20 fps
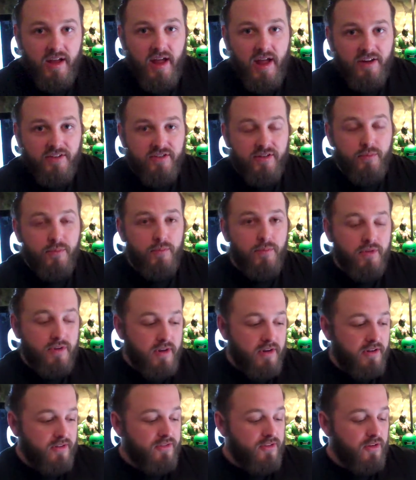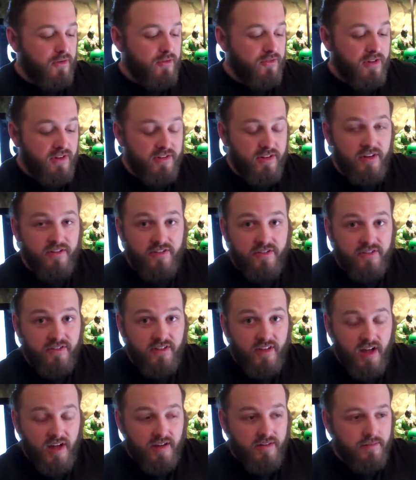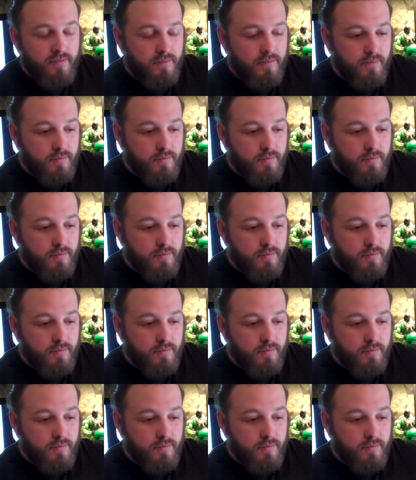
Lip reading: actually, what we'll get into, since I just got